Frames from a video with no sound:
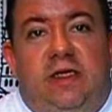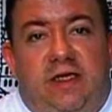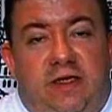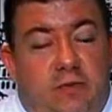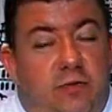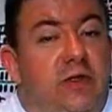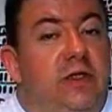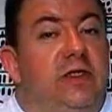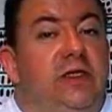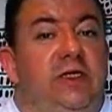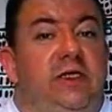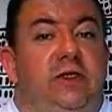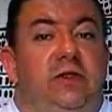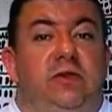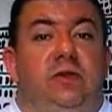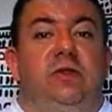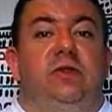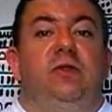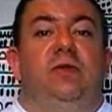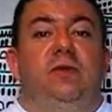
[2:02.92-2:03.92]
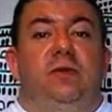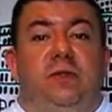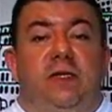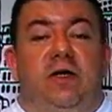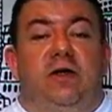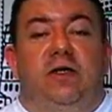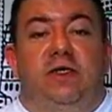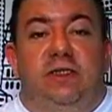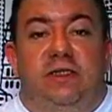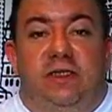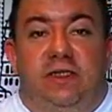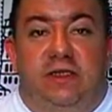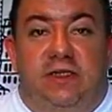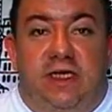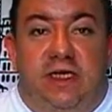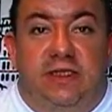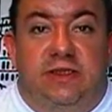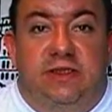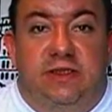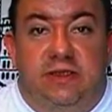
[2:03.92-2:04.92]
it will lead you to very
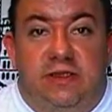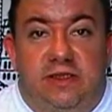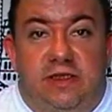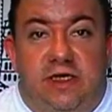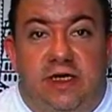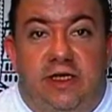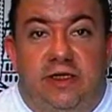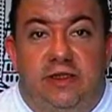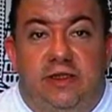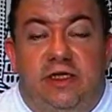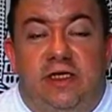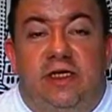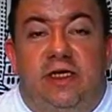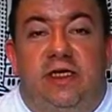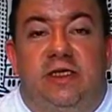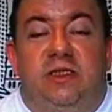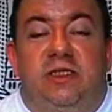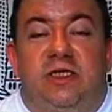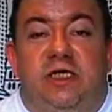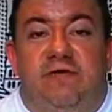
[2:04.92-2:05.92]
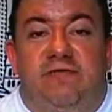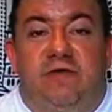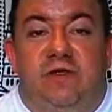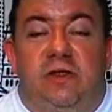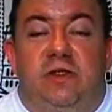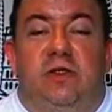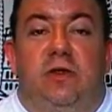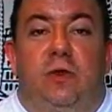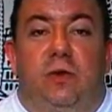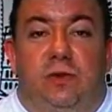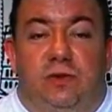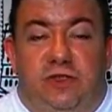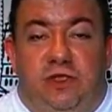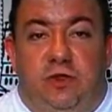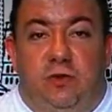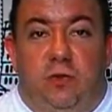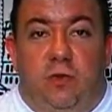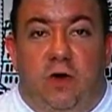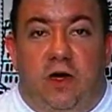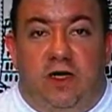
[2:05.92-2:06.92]
success and achieving the goals that
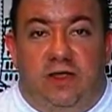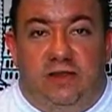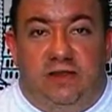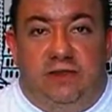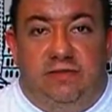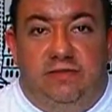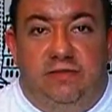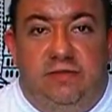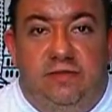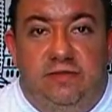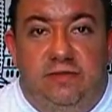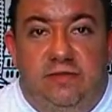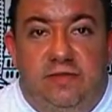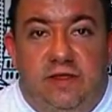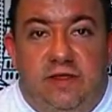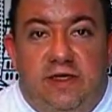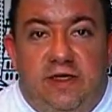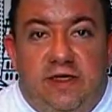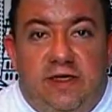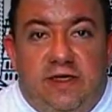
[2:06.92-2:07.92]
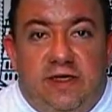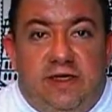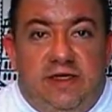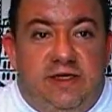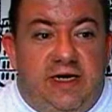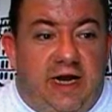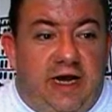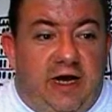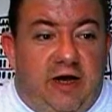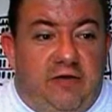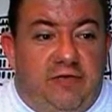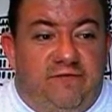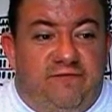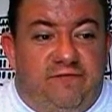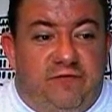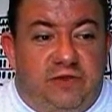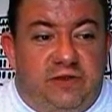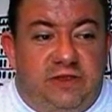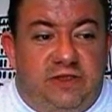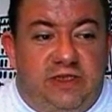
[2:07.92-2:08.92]
you want. Now, the
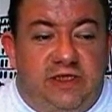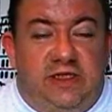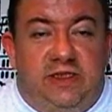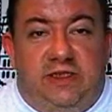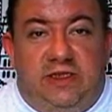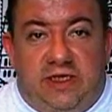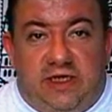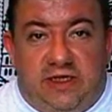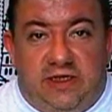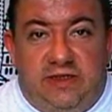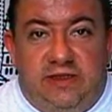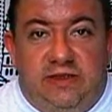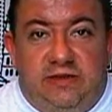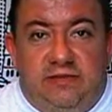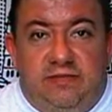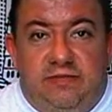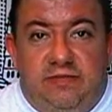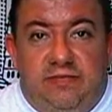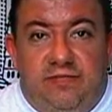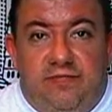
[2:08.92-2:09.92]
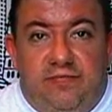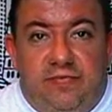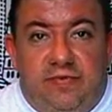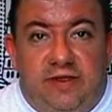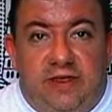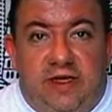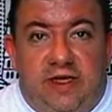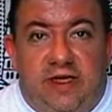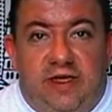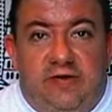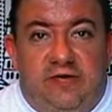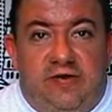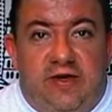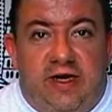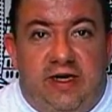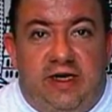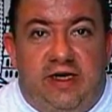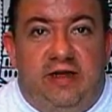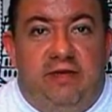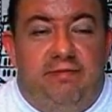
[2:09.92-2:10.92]
first thing it does is
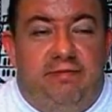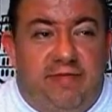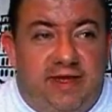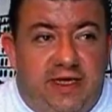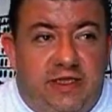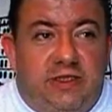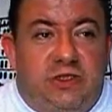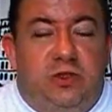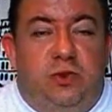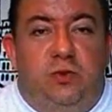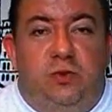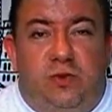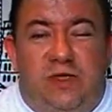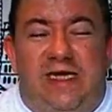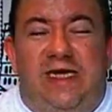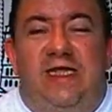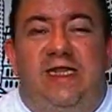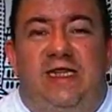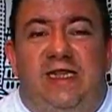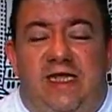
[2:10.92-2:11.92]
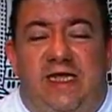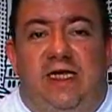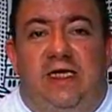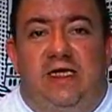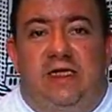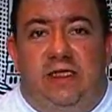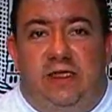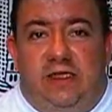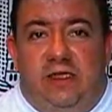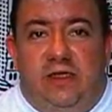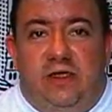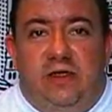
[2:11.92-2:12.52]
that it makes you rethink